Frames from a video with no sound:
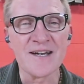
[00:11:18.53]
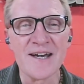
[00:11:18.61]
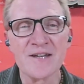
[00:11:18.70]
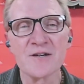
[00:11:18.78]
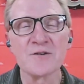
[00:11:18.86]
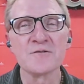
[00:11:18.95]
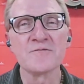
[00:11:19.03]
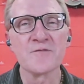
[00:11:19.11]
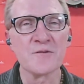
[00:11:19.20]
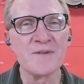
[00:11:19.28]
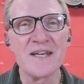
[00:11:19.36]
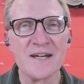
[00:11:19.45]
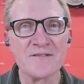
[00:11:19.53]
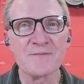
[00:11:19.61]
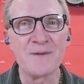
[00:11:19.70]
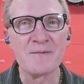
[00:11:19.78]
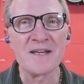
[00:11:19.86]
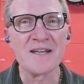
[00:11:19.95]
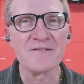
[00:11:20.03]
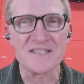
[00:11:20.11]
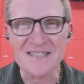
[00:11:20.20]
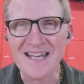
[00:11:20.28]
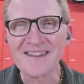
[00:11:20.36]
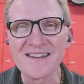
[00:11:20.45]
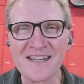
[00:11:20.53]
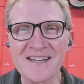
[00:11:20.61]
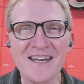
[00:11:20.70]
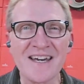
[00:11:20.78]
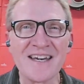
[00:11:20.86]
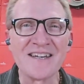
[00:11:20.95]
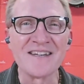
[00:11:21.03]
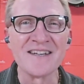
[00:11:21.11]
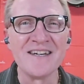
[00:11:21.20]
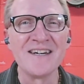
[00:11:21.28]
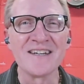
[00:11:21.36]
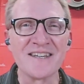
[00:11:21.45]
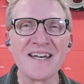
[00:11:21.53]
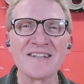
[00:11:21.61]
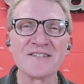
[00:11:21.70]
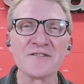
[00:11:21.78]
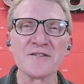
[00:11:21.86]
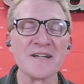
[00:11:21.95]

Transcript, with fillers: I know for me, I've spent my life as an athlete and a dancer,